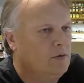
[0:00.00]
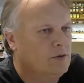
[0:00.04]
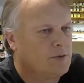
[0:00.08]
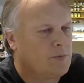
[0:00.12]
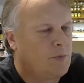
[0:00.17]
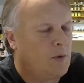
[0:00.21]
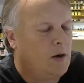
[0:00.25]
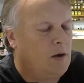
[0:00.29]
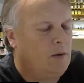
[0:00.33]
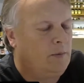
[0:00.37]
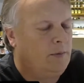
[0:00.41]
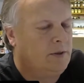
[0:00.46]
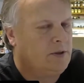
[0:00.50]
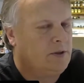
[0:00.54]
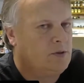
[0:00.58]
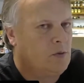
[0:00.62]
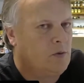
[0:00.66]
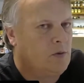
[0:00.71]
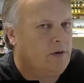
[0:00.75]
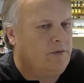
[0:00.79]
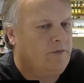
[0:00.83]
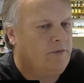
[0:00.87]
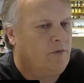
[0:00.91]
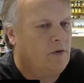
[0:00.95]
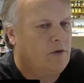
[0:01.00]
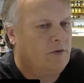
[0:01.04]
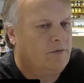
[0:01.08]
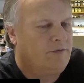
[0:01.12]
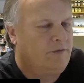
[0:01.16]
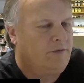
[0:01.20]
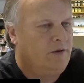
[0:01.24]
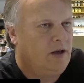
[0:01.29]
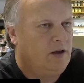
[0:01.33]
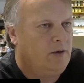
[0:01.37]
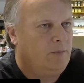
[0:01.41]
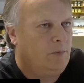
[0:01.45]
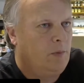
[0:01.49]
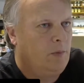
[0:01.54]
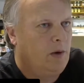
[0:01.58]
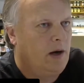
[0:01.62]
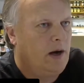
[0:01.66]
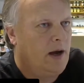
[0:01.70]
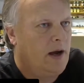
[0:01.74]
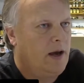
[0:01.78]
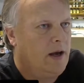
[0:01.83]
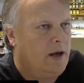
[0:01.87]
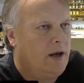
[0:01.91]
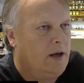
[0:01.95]
was probably 24 feet
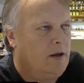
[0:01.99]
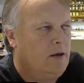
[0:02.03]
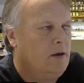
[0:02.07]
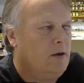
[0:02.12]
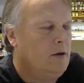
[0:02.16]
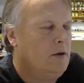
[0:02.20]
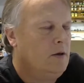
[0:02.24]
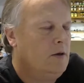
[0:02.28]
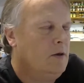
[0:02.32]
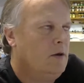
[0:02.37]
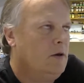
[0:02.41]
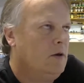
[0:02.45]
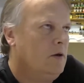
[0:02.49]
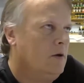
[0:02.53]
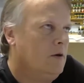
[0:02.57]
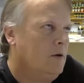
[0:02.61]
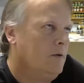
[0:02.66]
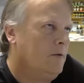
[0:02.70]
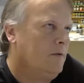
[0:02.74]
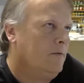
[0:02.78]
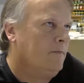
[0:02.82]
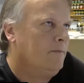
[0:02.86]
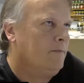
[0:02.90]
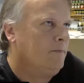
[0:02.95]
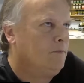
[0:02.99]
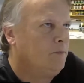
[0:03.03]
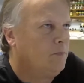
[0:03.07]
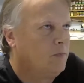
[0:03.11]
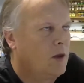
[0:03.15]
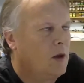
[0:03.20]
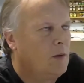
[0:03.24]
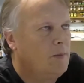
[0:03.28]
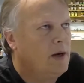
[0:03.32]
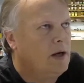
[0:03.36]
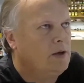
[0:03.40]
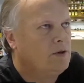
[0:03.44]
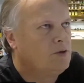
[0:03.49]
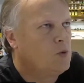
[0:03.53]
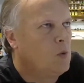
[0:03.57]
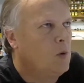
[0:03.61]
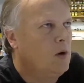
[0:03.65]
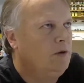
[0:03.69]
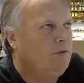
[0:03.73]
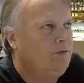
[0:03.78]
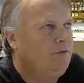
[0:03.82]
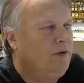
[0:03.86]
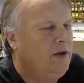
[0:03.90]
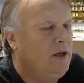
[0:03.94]
by about
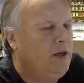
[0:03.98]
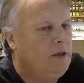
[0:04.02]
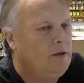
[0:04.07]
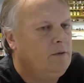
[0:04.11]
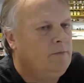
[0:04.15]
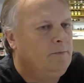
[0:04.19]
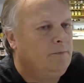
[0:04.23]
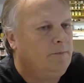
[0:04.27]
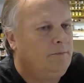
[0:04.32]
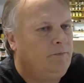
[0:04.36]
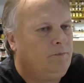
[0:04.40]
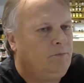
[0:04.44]
12 feet.